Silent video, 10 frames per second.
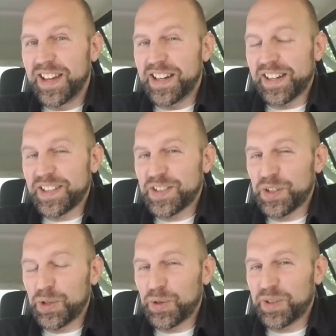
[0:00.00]
Uh,
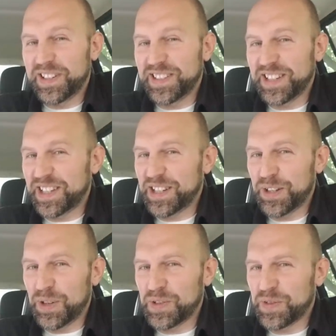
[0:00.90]
so, like,
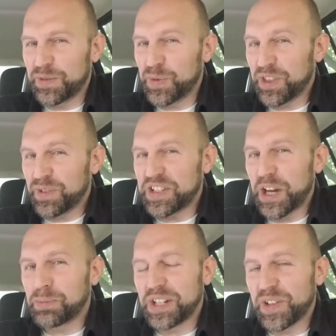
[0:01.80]
I was with the
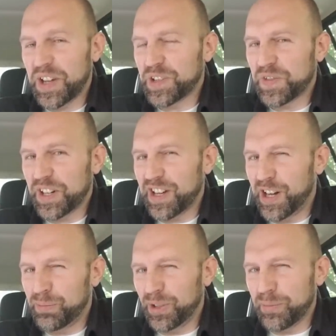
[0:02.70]
reception, I was, I was very
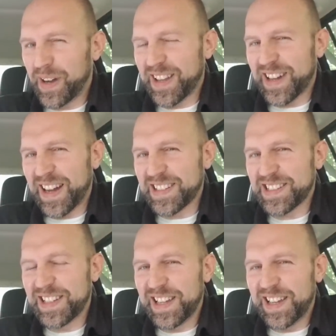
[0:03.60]
humbled by that.